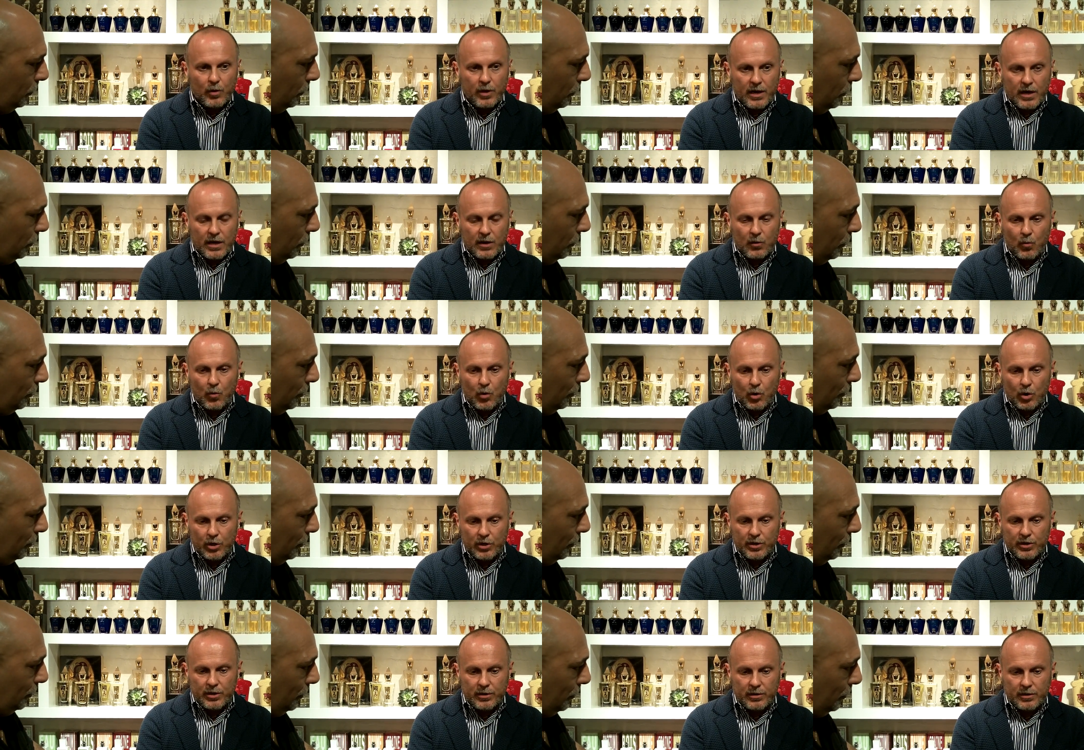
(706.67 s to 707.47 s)
Speaker 1: we are
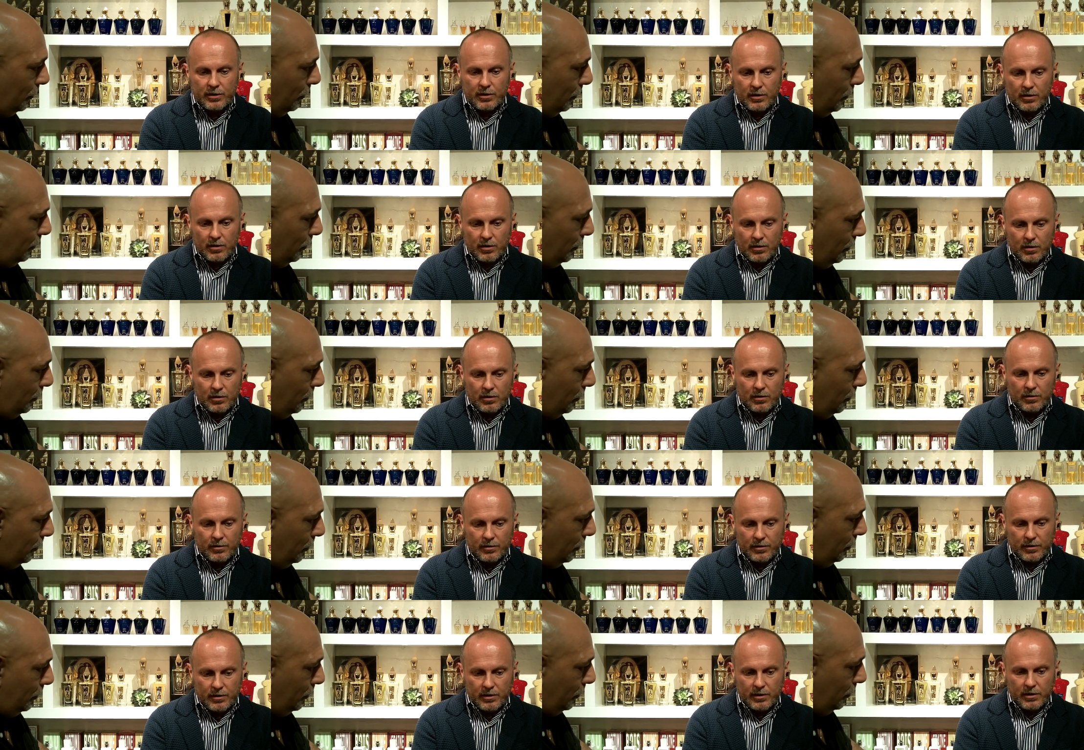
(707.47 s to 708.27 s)
working
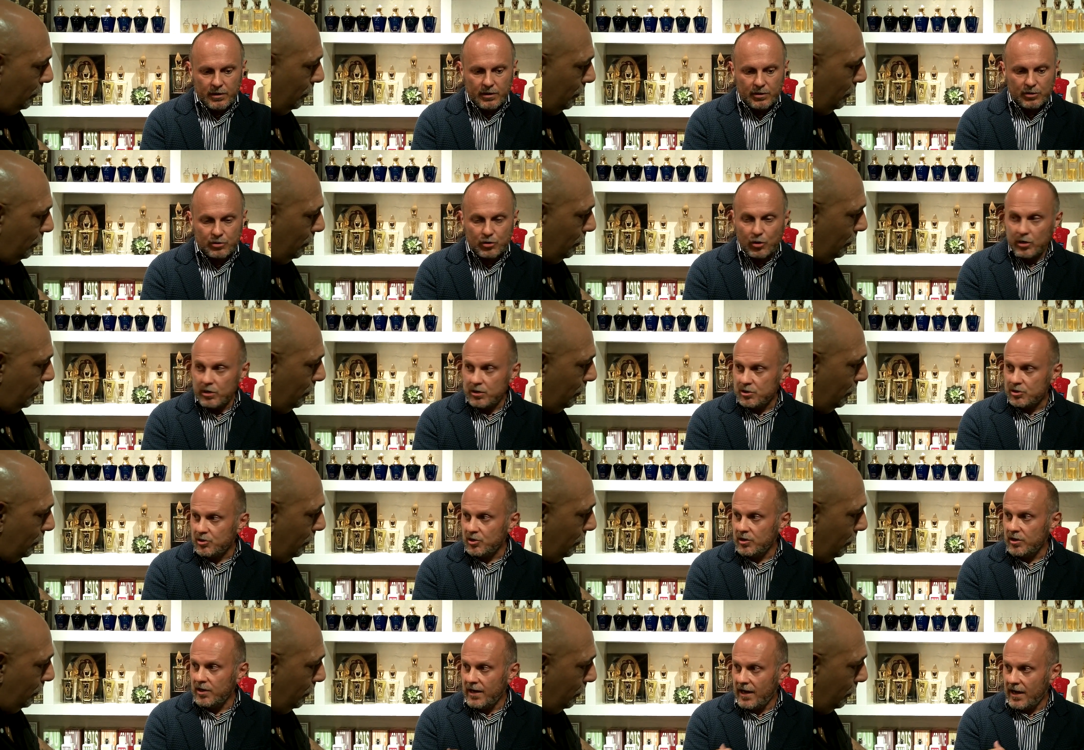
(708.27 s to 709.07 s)
on the
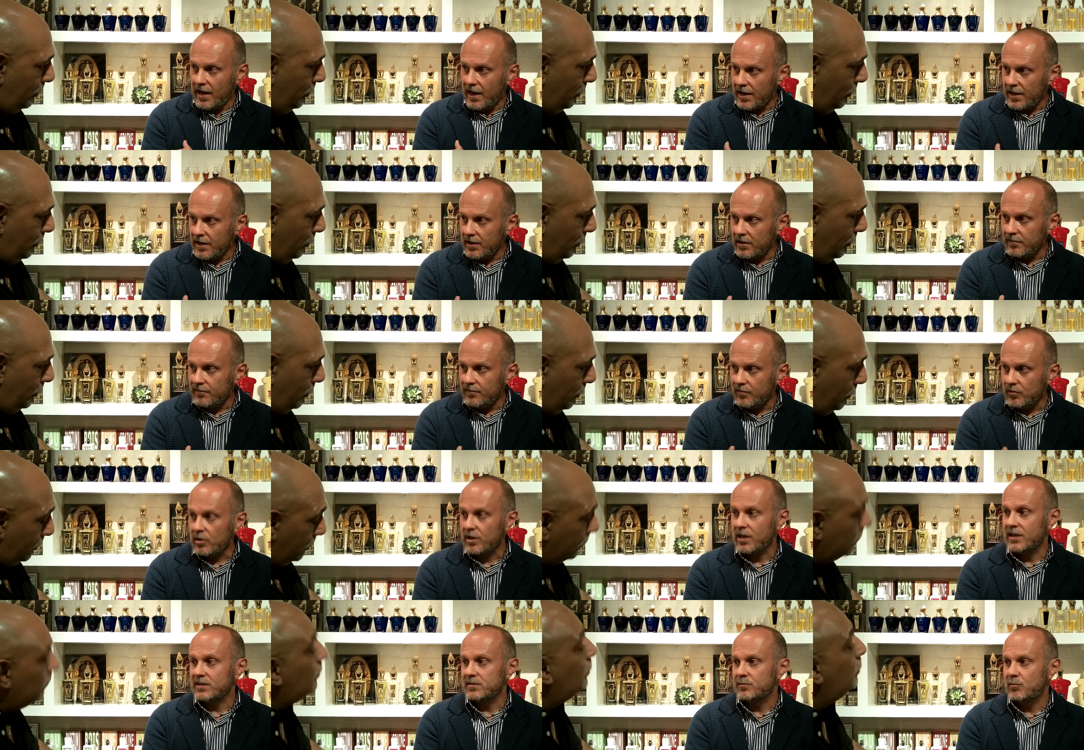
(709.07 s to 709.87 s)
toiletry line
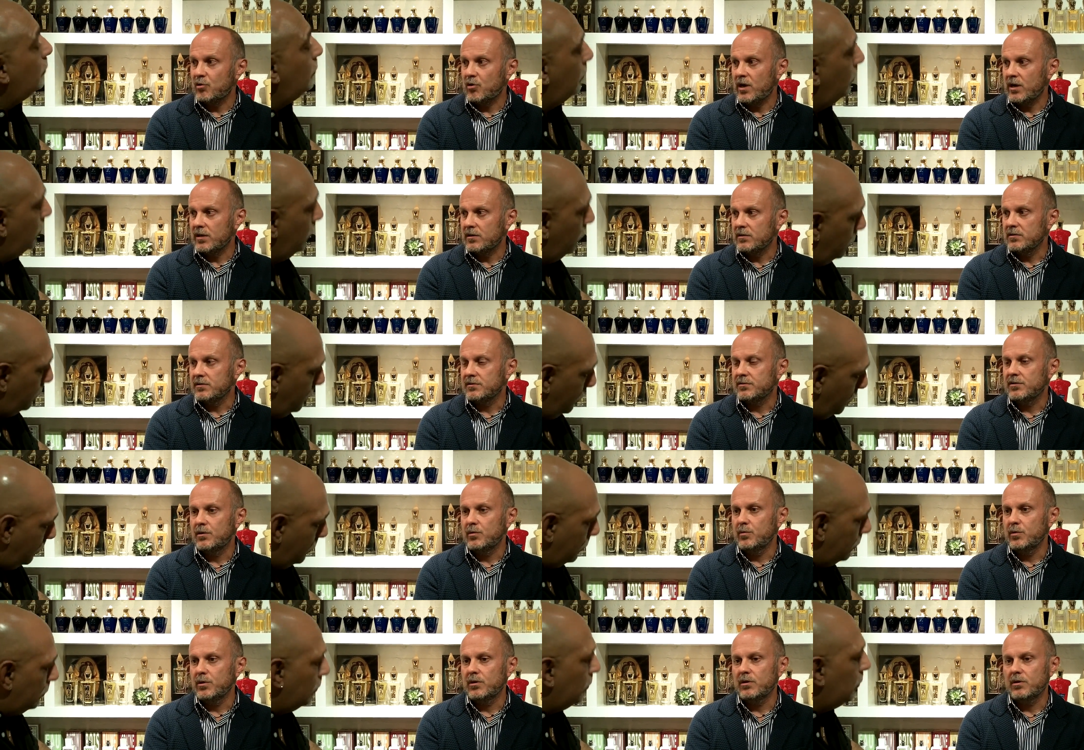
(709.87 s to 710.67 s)
for Casamorati.
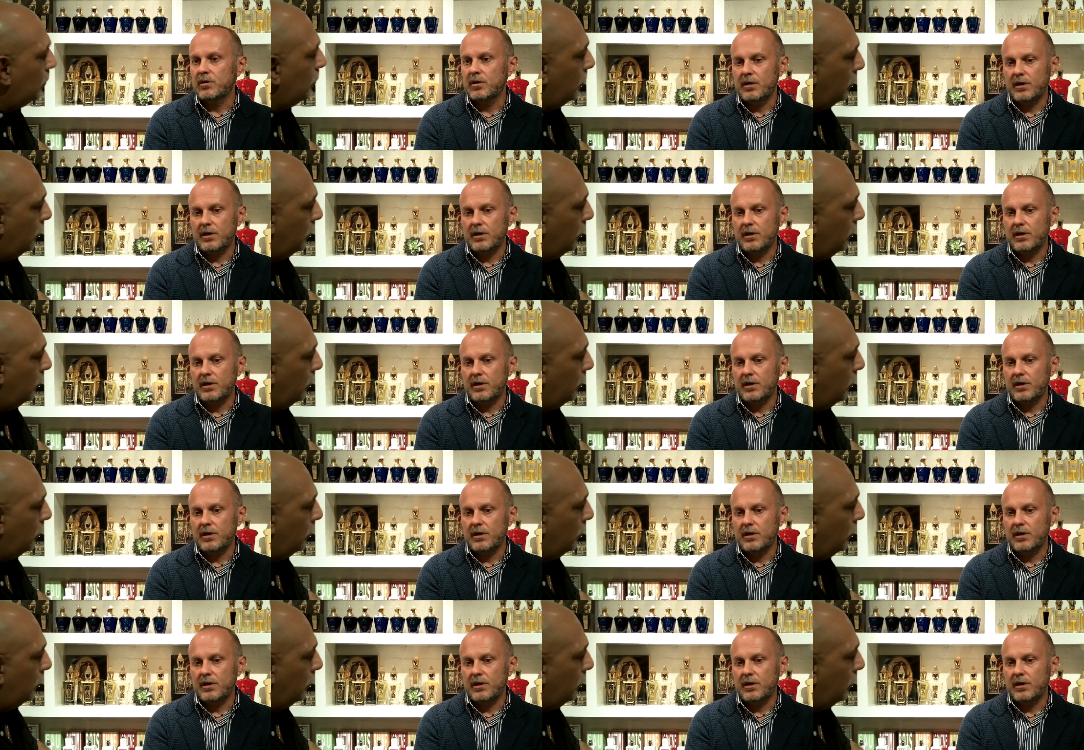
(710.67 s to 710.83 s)
So we're